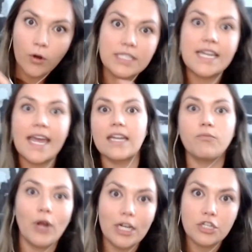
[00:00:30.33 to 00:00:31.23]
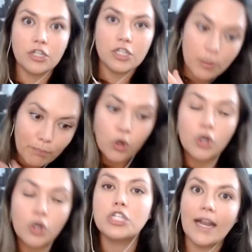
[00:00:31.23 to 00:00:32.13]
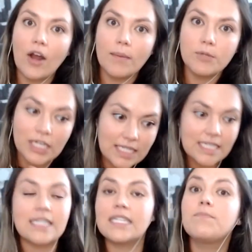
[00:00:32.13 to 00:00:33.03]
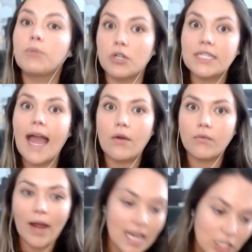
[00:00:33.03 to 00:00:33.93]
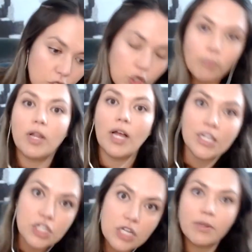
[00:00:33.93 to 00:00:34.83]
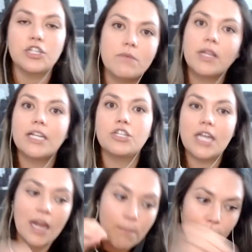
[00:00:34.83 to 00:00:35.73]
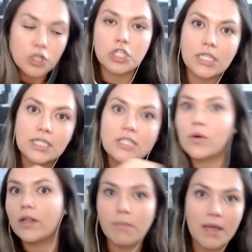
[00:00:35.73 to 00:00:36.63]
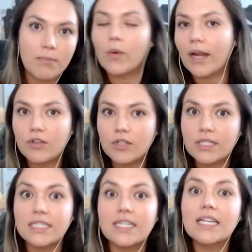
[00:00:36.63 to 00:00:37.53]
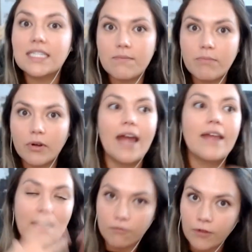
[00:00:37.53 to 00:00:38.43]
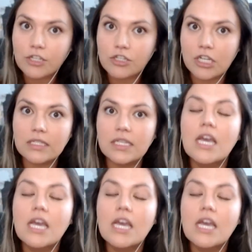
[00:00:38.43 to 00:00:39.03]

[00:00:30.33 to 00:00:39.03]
negative pressure to push that object deeper down, right? And so you're plunging, and it pushes the toilet paper, whatever, stuff deeper, and then it flushes.